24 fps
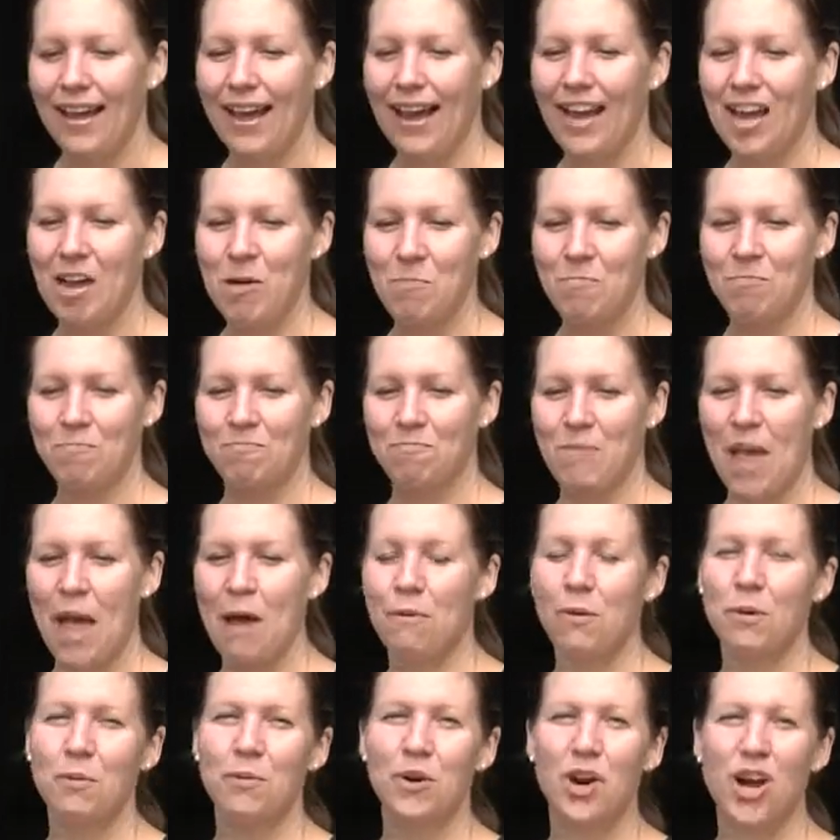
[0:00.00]

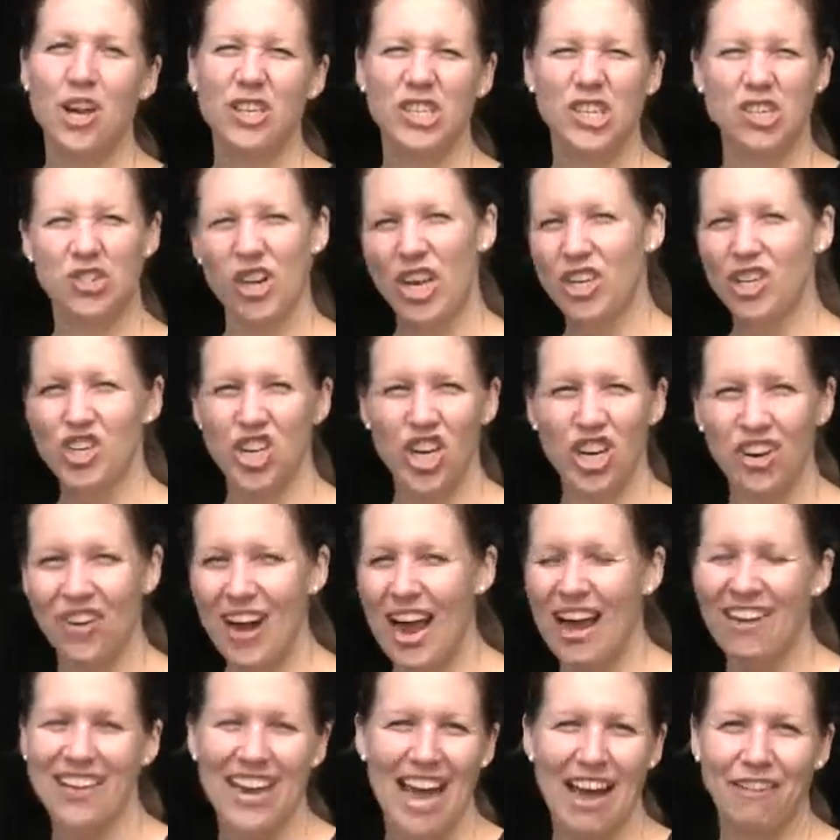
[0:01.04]
And when we were all stretching
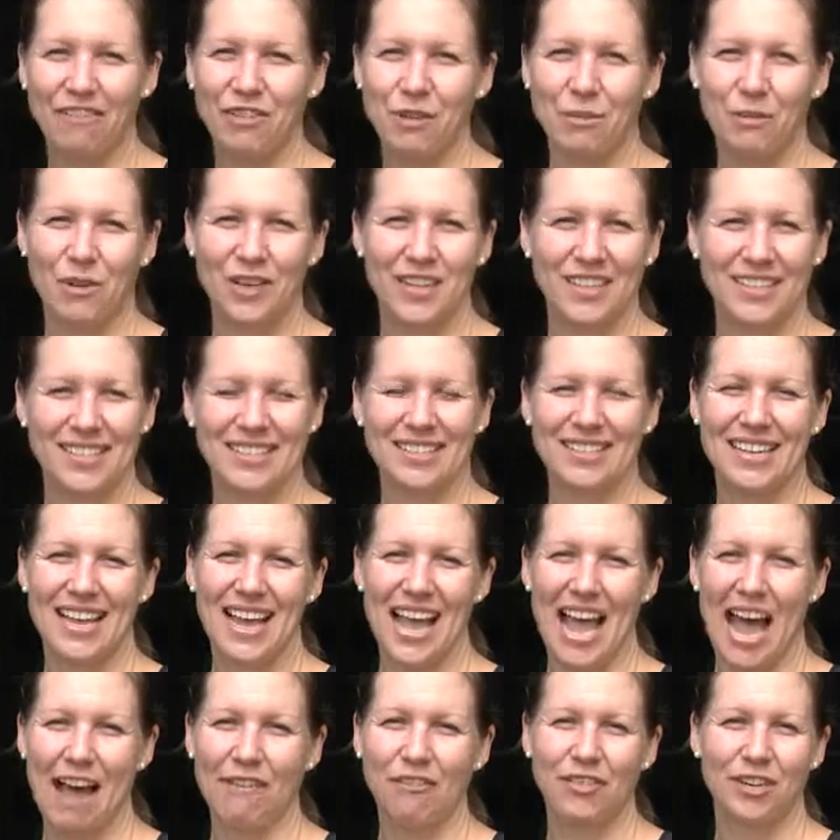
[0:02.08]
around afterwards,
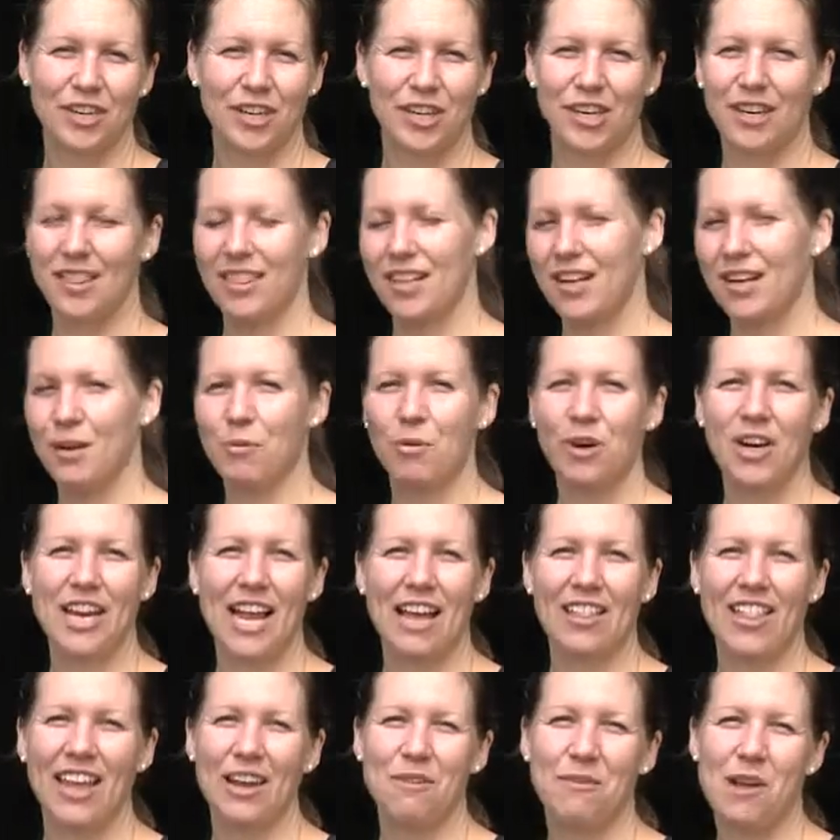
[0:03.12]
after the
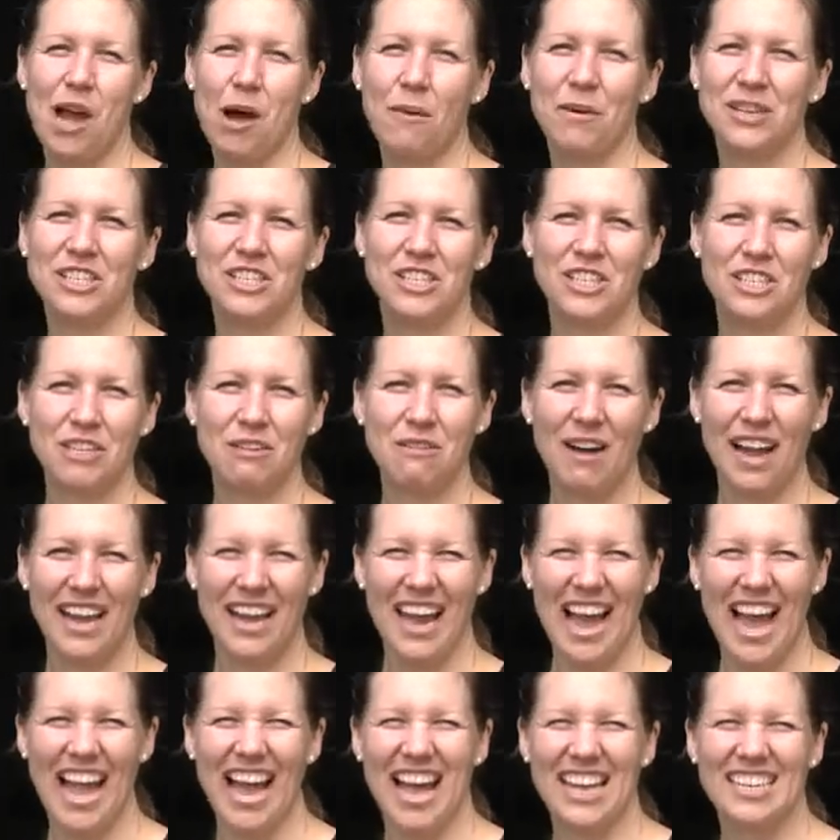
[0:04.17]
workout like we always do,
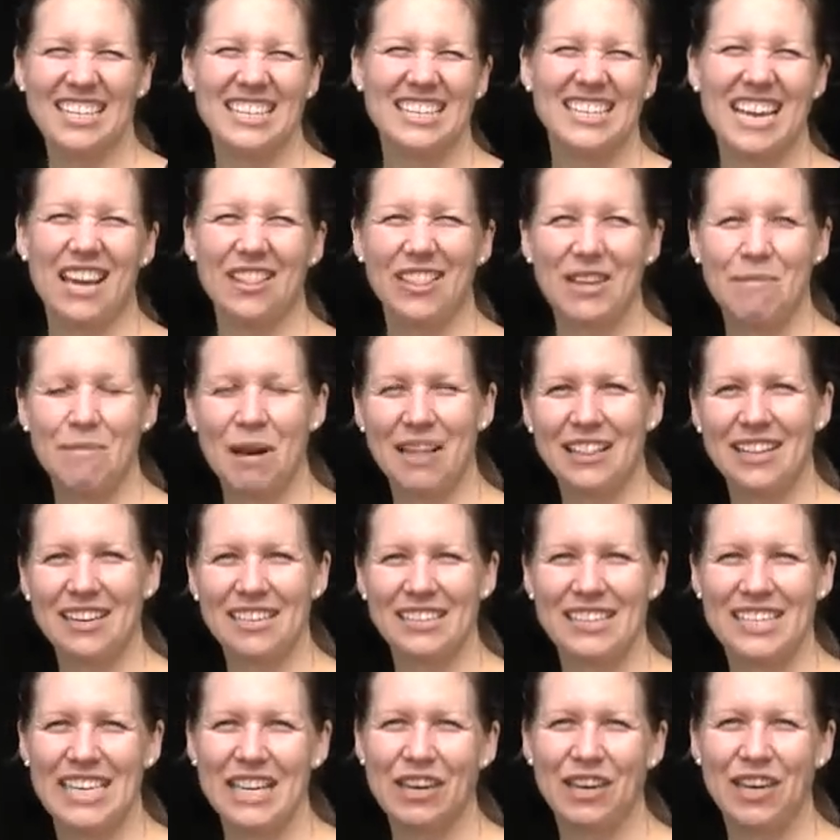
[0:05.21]
I had to tell them my
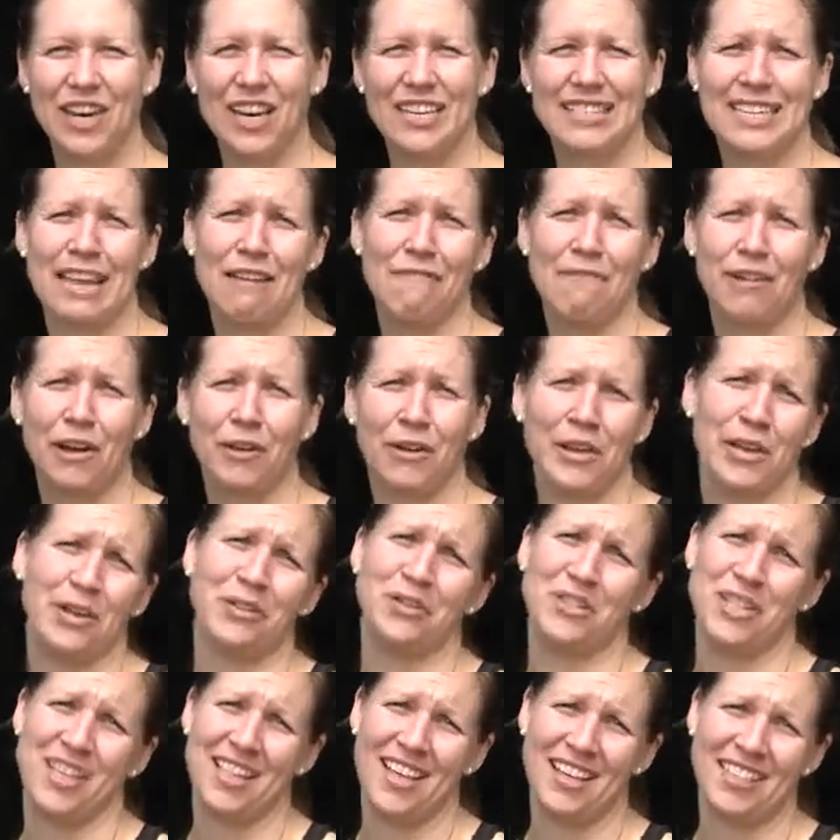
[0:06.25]
little secret because I felt
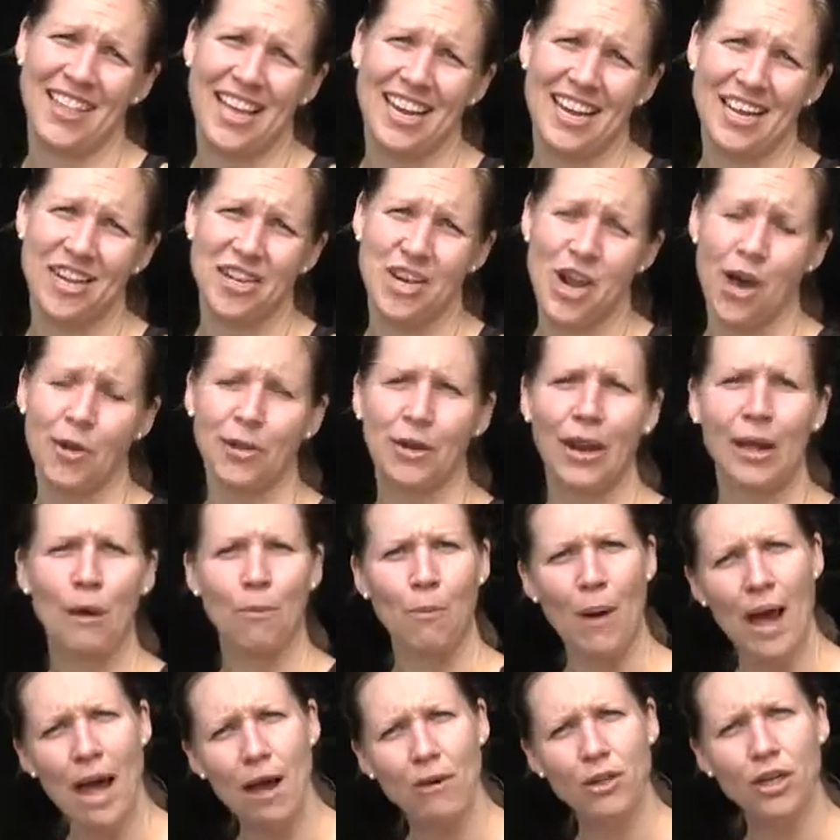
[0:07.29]
guilty that they didn't know. They're
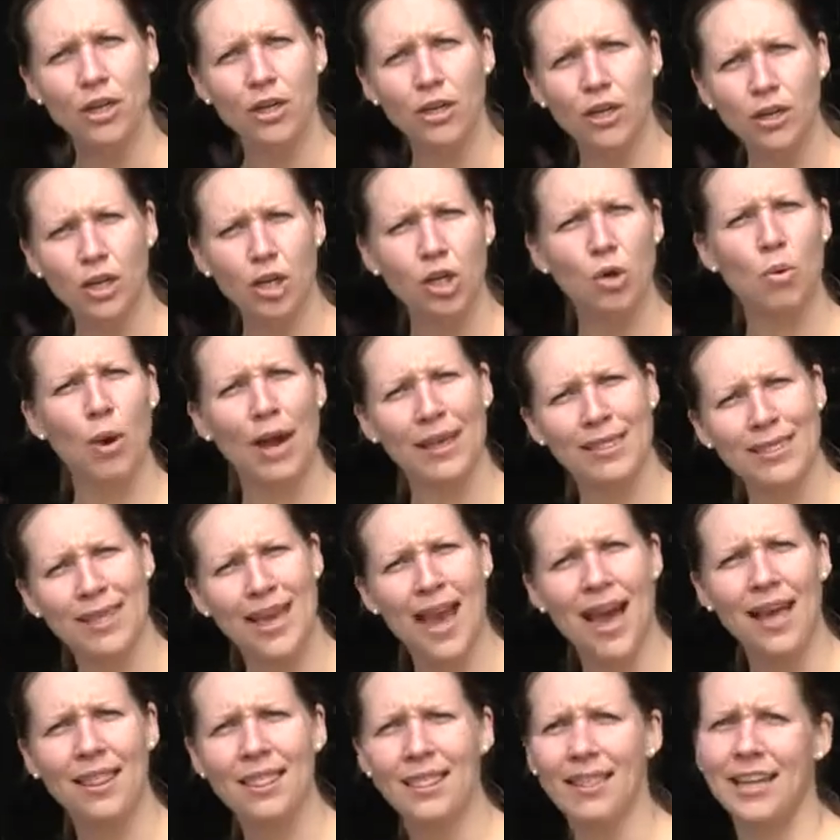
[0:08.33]
like, wow, you're quite
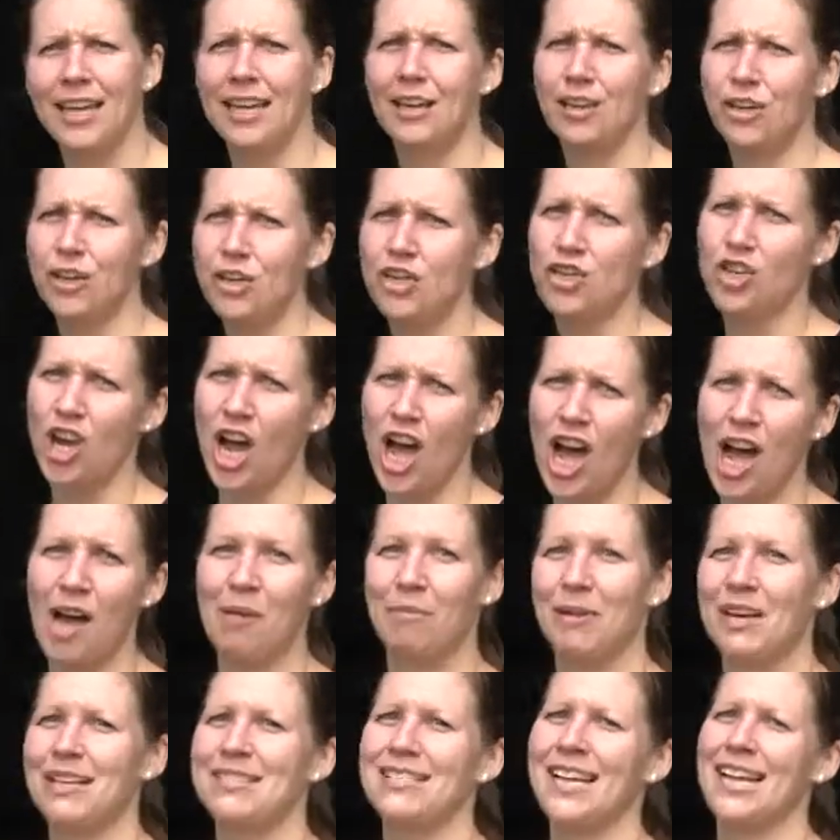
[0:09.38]
the athlete, good
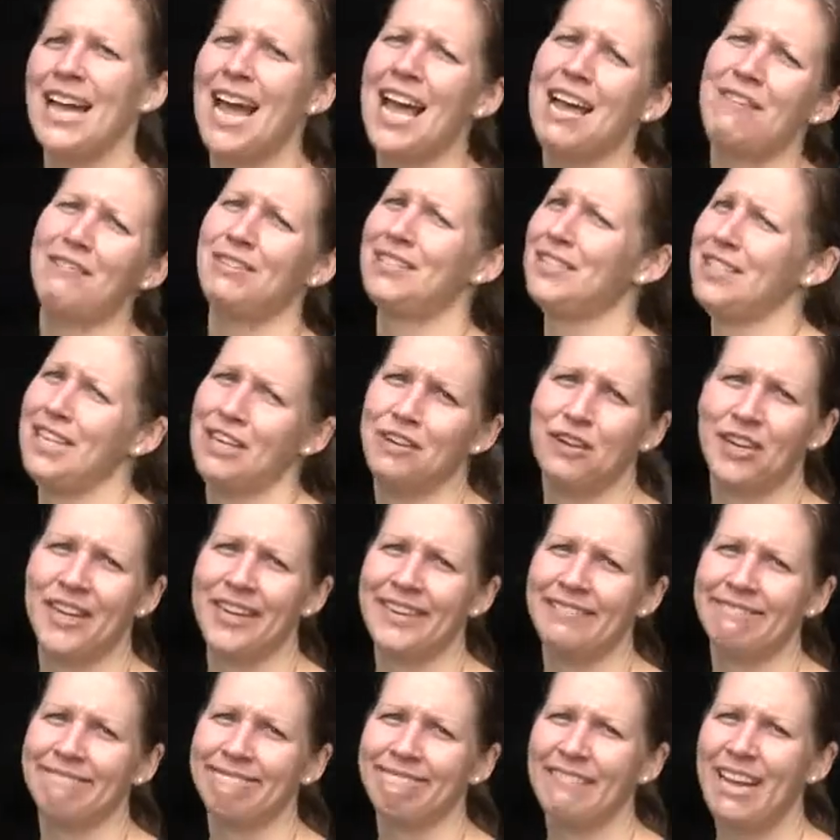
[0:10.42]
job. And I was like, I have a secret.